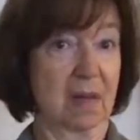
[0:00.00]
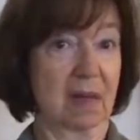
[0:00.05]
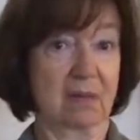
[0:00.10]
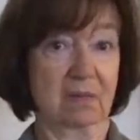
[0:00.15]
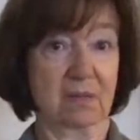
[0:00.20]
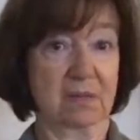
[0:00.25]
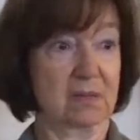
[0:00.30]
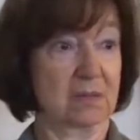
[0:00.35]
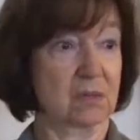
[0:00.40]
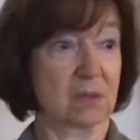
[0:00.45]
I
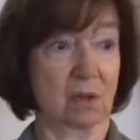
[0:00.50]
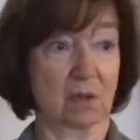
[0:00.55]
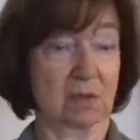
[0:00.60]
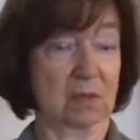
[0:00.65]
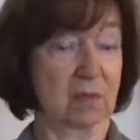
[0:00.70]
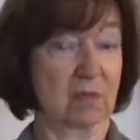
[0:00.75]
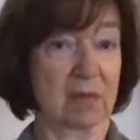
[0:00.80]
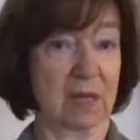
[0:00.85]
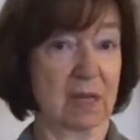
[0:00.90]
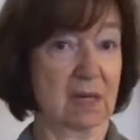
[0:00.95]
was
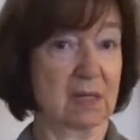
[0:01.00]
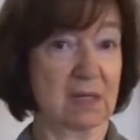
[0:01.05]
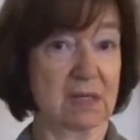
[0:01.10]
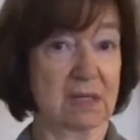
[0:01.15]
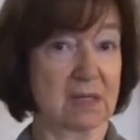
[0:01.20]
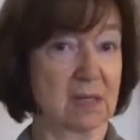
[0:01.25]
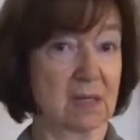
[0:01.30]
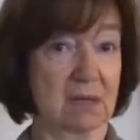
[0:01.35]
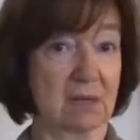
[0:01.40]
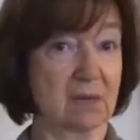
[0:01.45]
totally
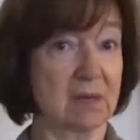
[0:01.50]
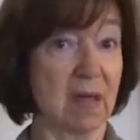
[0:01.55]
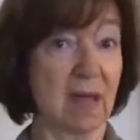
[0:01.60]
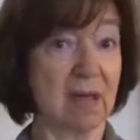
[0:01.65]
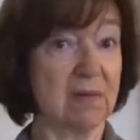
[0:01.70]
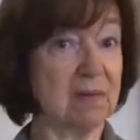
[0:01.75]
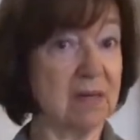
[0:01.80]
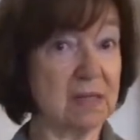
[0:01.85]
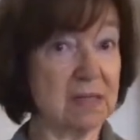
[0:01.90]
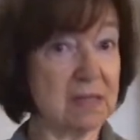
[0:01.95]
blacklisted on
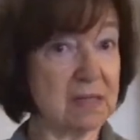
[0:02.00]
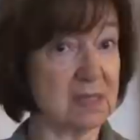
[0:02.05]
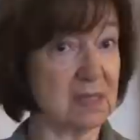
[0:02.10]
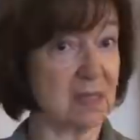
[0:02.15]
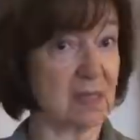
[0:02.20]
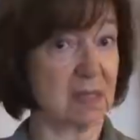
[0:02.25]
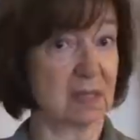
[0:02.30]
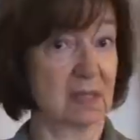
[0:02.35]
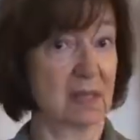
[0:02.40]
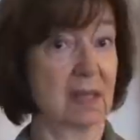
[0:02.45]

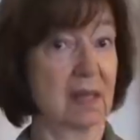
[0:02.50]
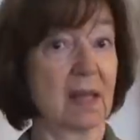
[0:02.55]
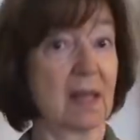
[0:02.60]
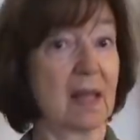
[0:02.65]
everything.